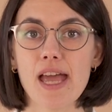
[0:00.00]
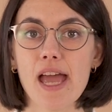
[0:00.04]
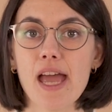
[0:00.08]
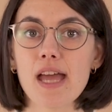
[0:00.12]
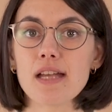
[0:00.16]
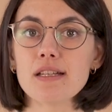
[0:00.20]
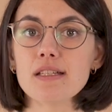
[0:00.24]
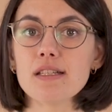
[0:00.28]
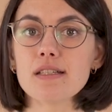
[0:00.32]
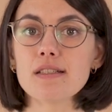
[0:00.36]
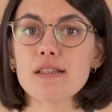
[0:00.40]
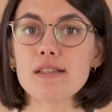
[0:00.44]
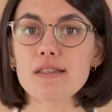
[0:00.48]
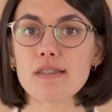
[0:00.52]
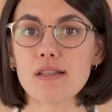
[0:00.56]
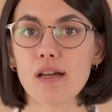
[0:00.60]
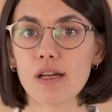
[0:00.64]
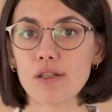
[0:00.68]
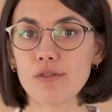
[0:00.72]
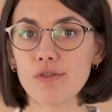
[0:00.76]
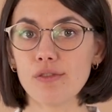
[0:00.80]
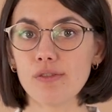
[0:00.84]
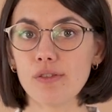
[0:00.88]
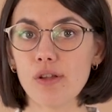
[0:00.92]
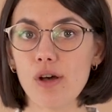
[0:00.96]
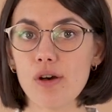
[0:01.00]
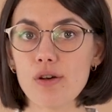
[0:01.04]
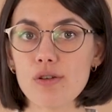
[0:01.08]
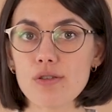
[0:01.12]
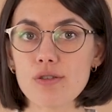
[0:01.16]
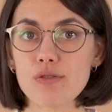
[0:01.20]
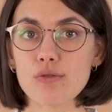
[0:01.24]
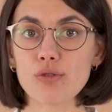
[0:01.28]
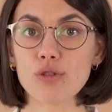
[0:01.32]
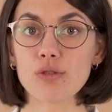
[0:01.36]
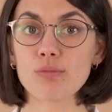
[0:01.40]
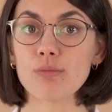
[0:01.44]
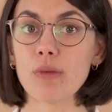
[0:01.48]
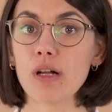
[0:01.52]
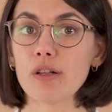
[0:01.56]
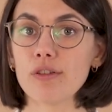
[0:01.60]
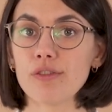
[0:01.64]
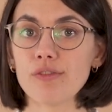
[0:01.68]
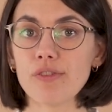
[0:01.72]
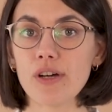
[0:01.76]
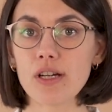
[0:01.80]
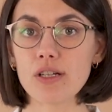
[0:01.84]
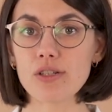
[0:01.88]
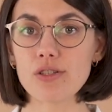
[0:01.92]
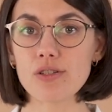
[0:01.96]
any design flaws or
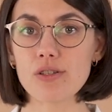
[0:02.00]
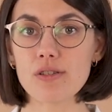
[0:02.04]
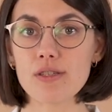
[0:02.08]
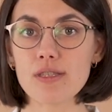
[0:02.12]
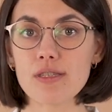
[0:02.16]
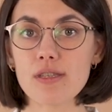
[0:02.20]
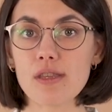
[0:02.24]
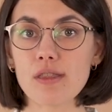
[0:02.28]
malfunctions